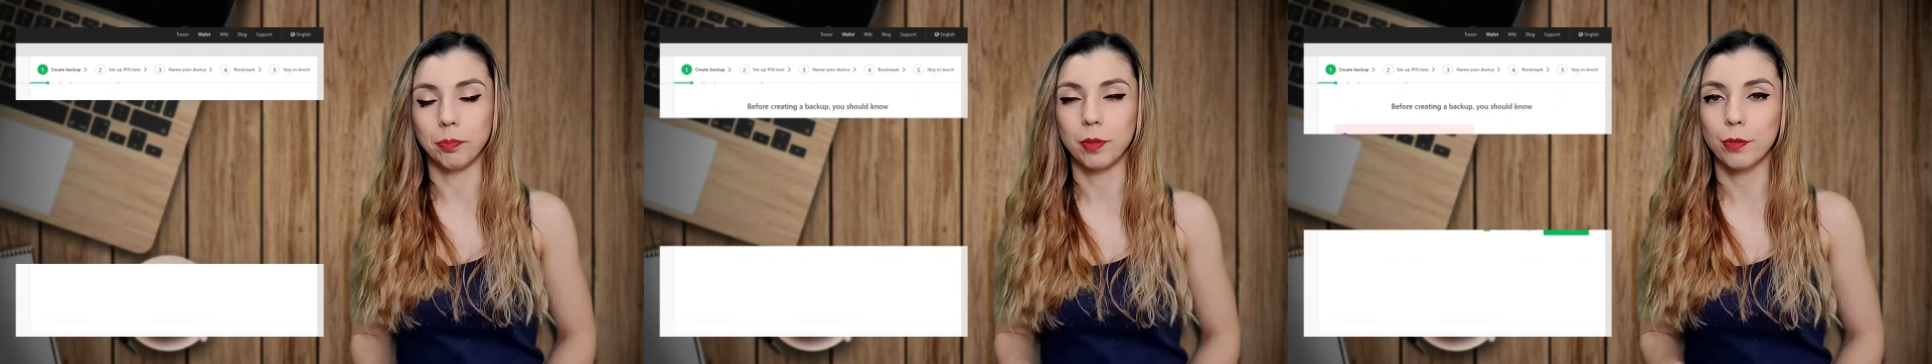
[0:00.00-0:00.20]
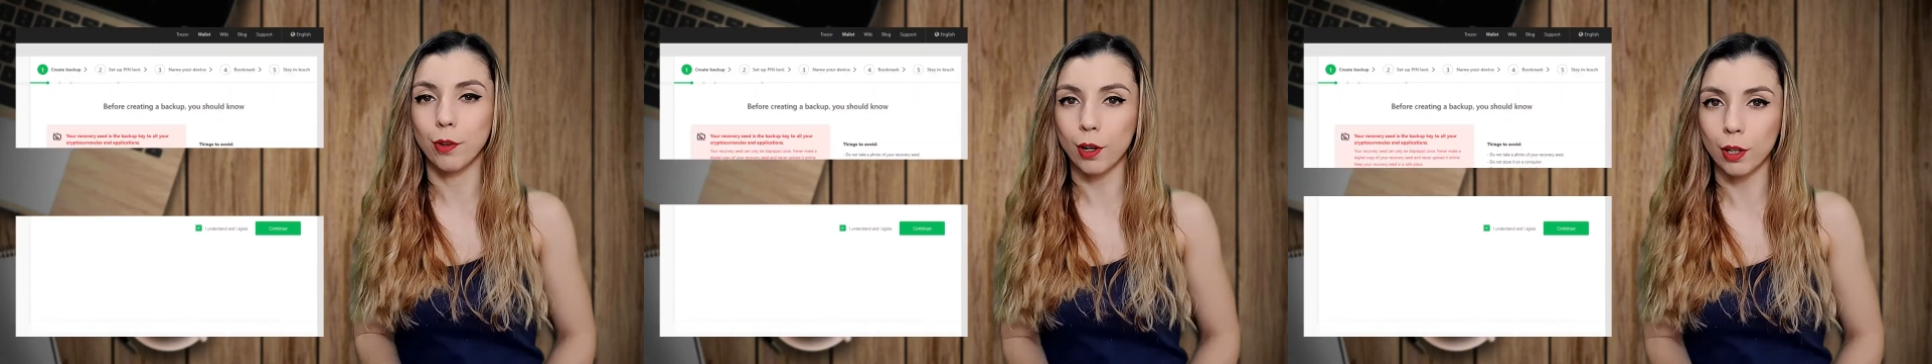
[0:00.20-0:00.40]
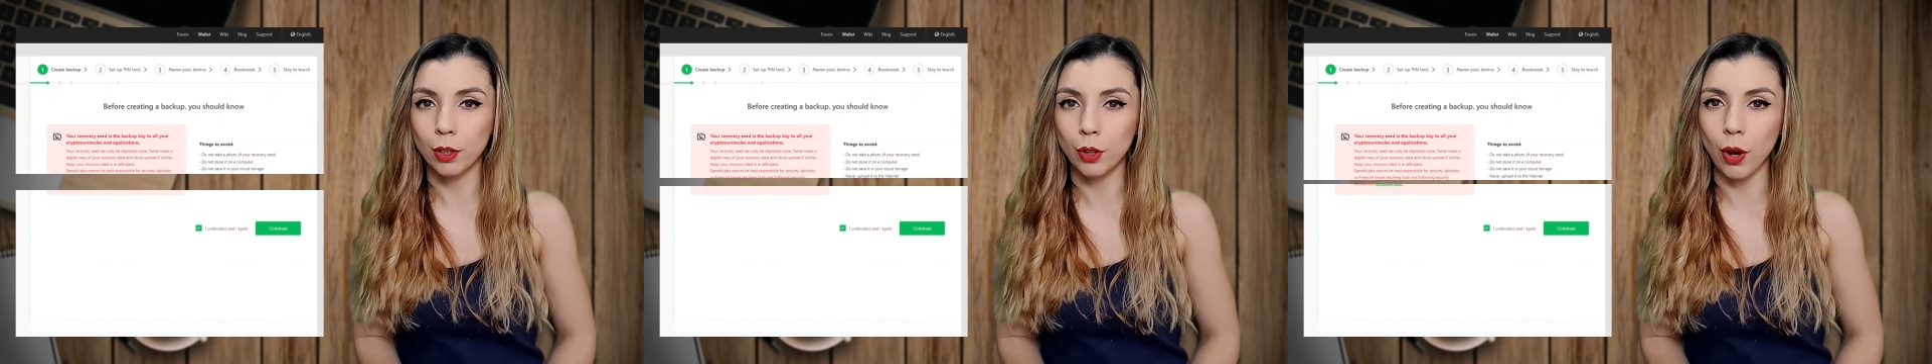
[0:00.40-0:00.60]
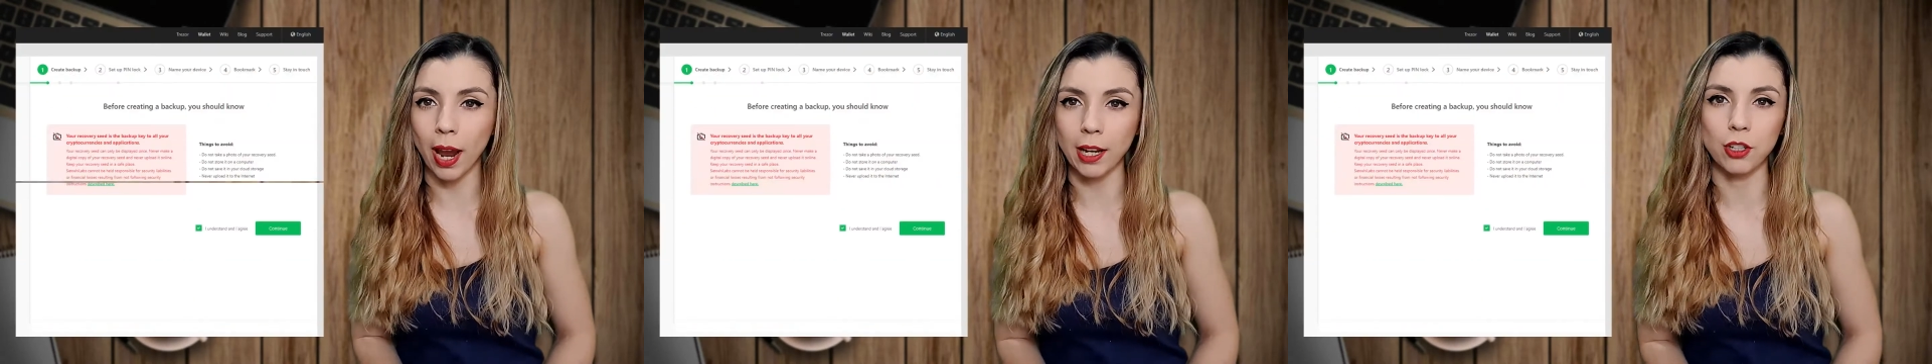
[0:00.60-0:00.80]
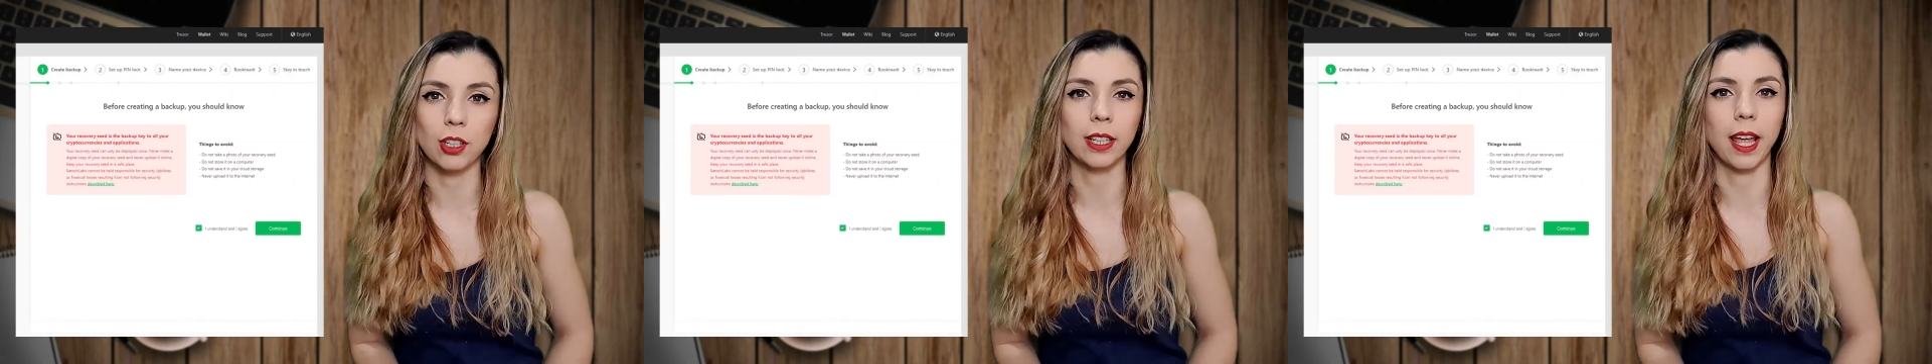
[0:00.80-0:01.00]
Before you
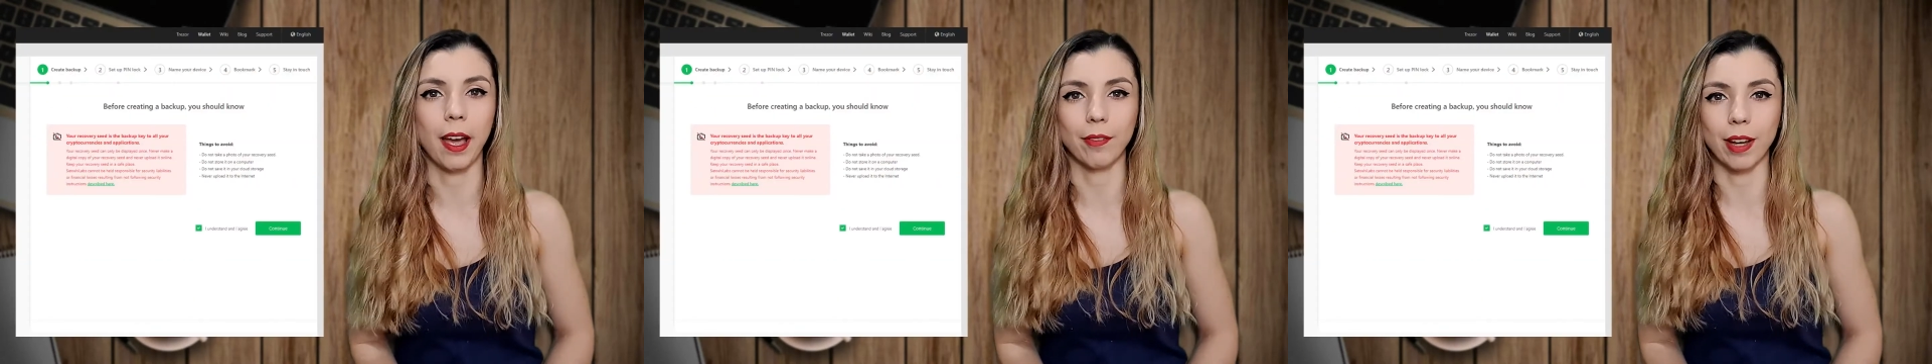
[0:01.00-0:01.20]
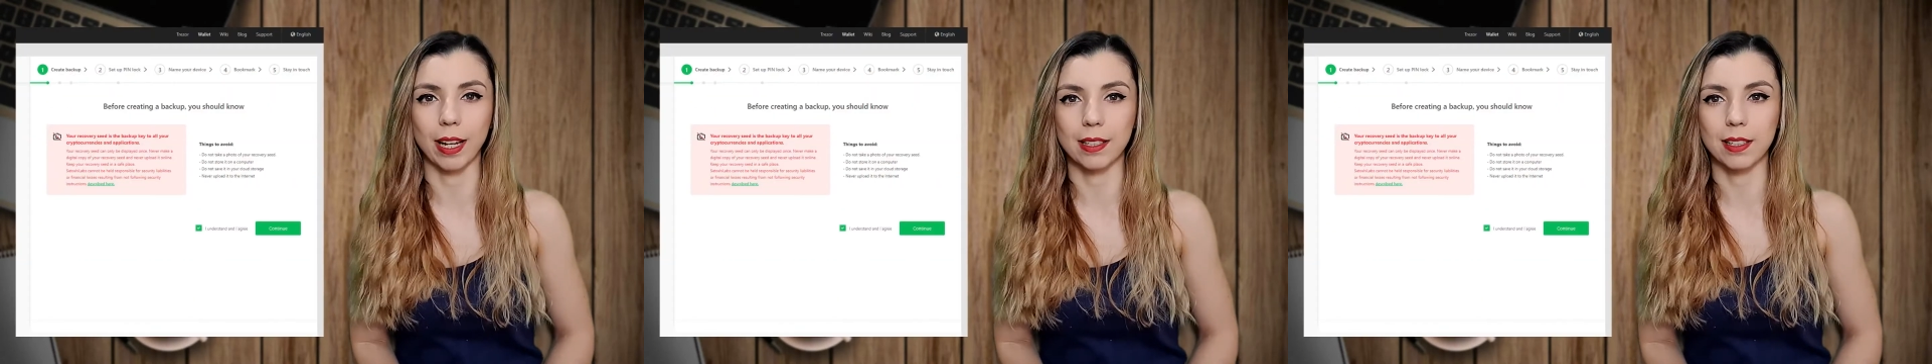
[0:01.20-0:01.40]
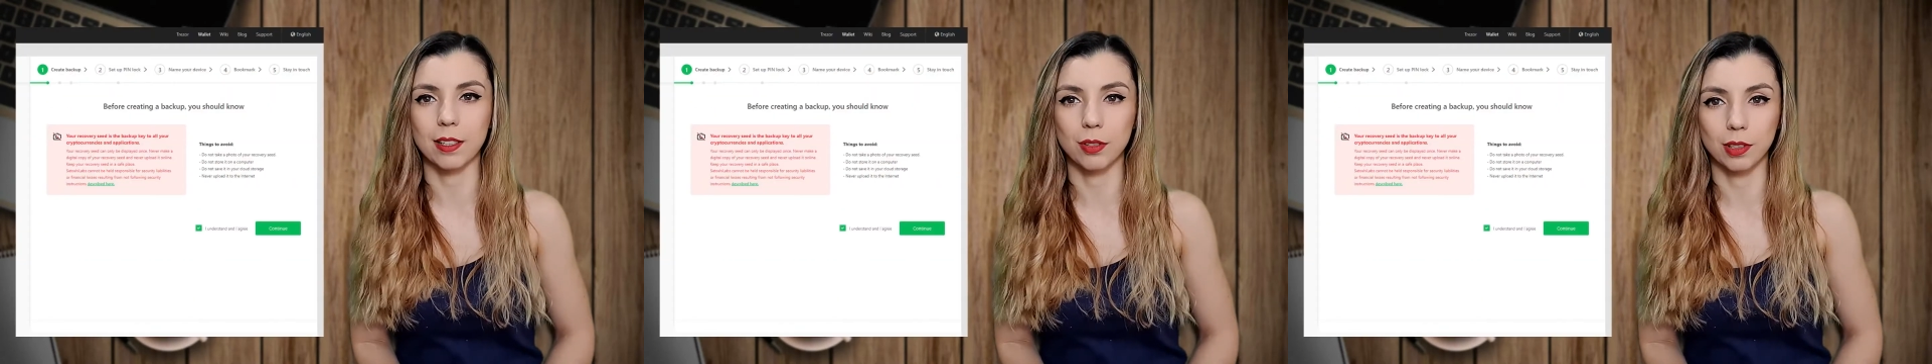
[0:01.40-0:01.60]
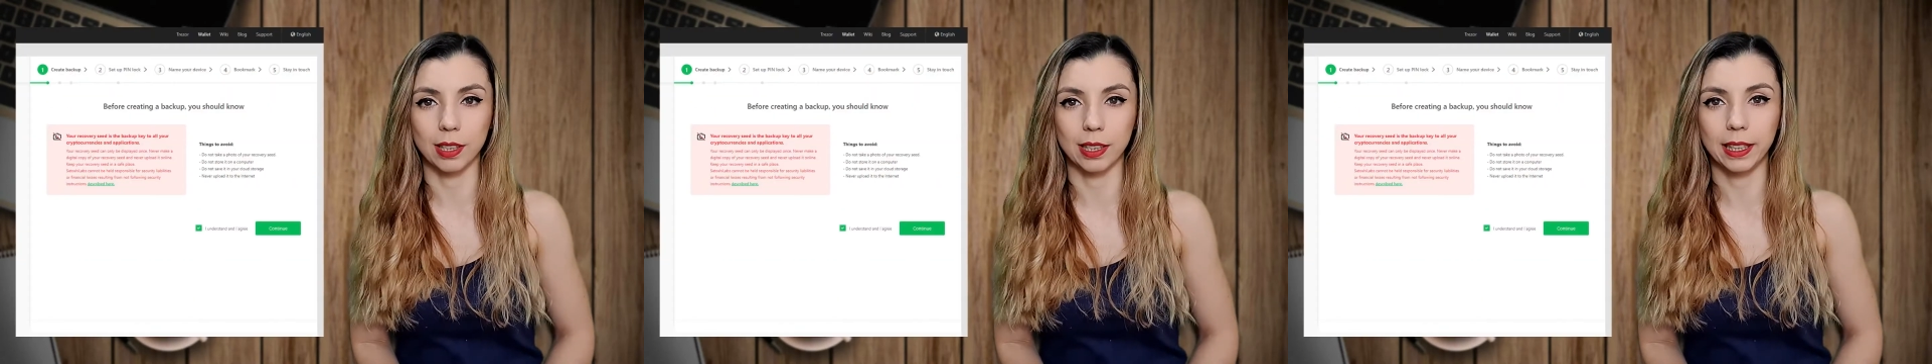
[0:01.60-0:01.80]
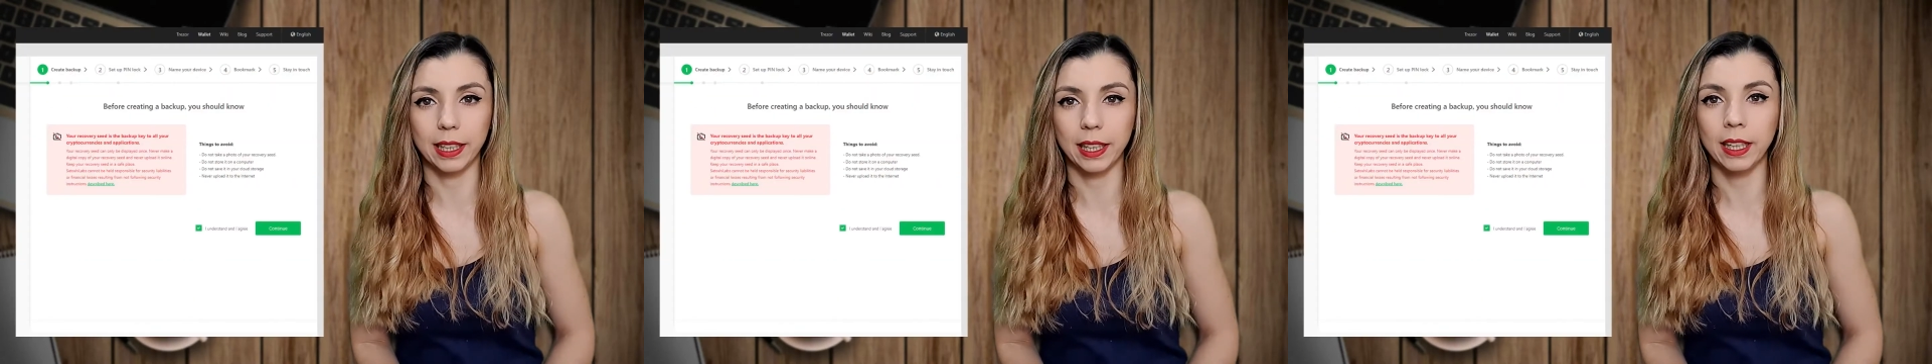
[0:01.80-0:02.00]
actually have access to
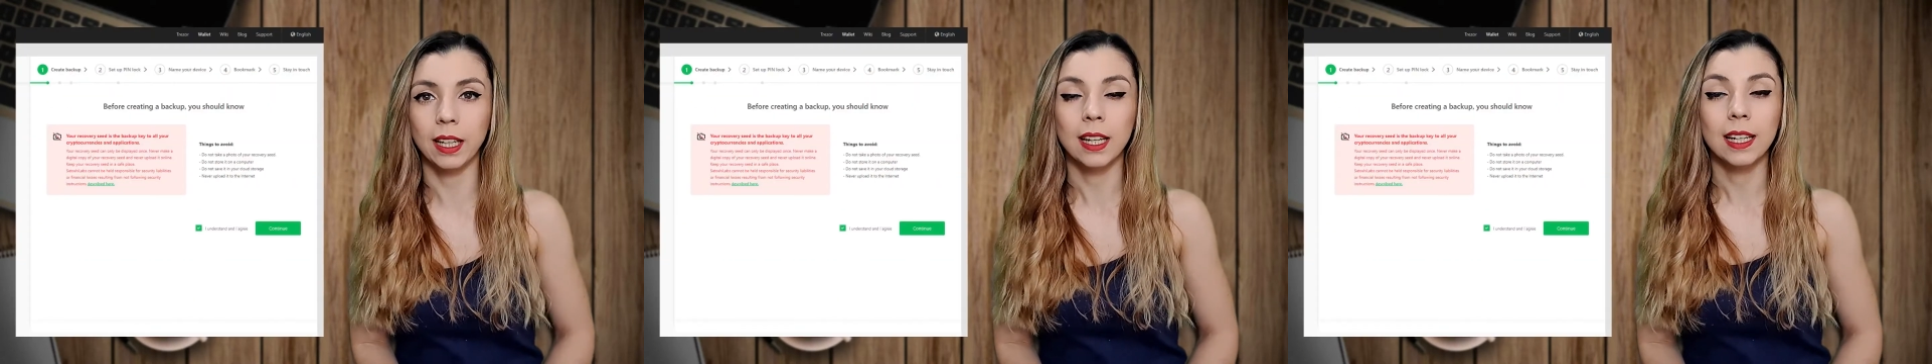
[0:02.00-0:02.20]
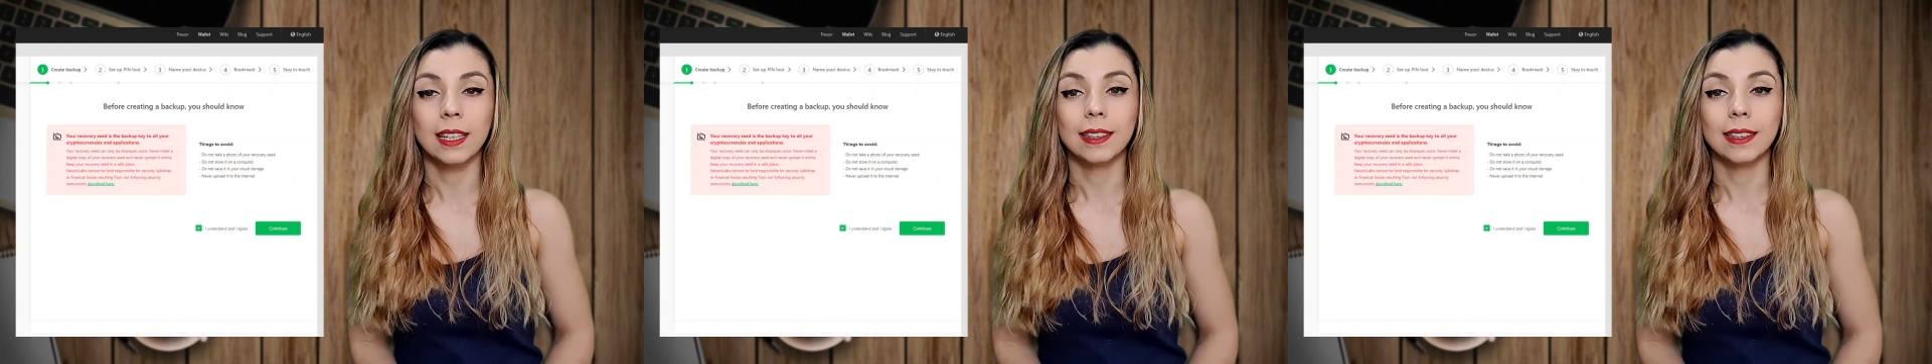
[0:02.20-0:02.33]
the key,